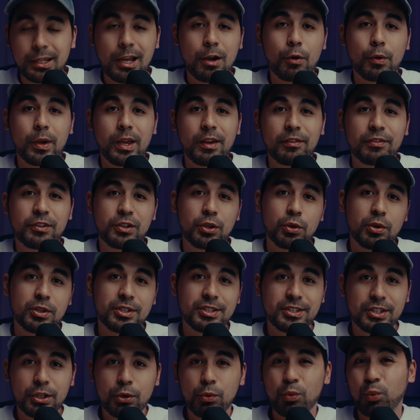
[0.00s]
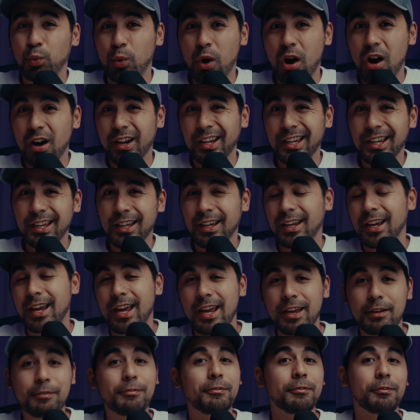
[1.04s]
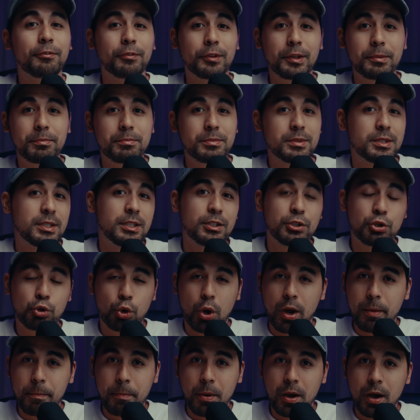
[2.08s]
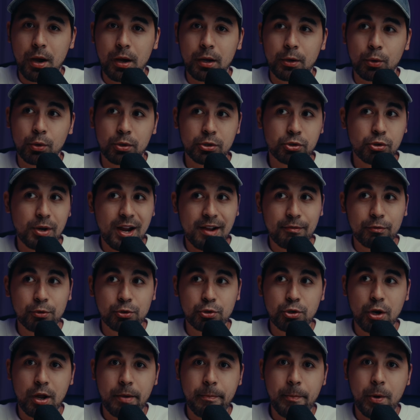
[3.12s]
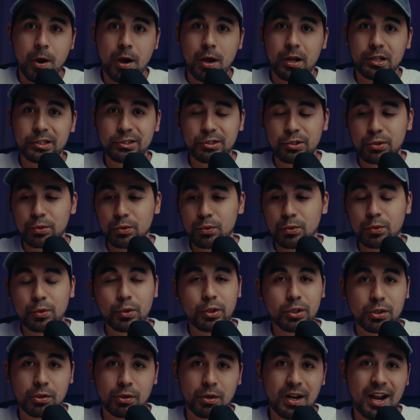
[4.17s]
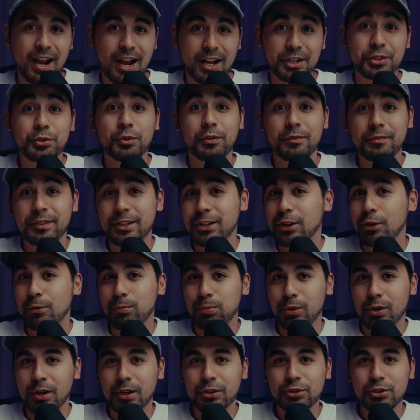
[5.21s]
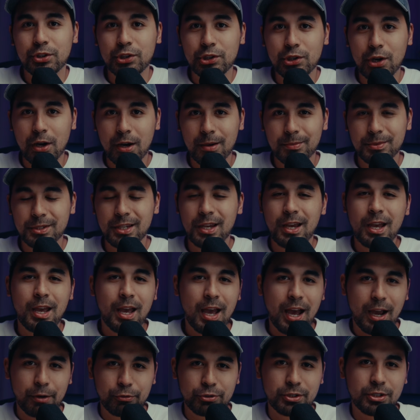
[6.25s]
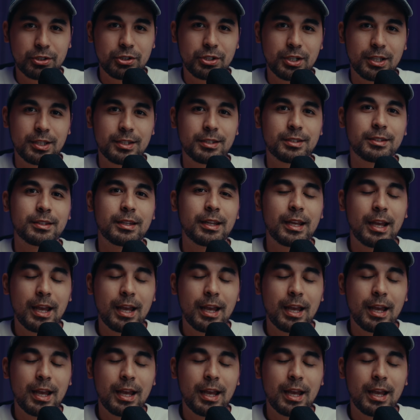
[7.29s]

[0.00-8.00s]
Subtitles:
Now, if you're still rocking a flimsy tripod or travel tripod to your actual video production jobs, I would suggest